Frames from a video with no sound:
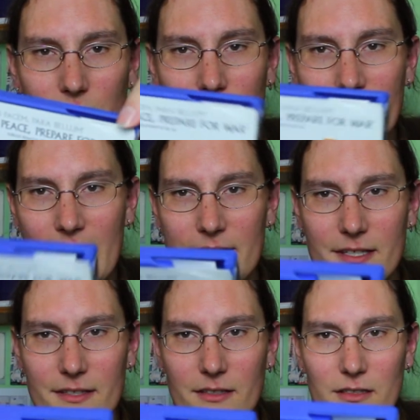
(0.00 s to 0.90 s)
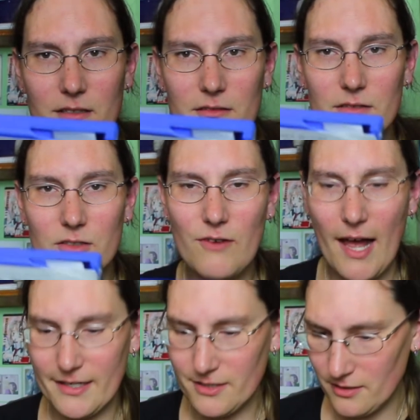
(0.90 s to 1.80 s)
The case is
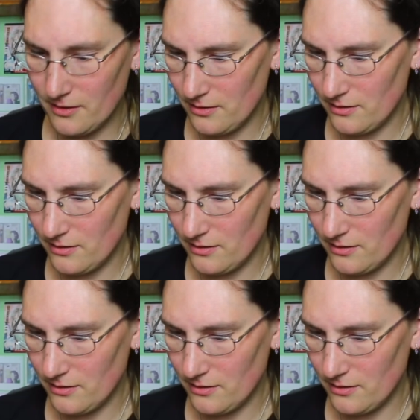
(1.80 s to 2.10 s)
cracked.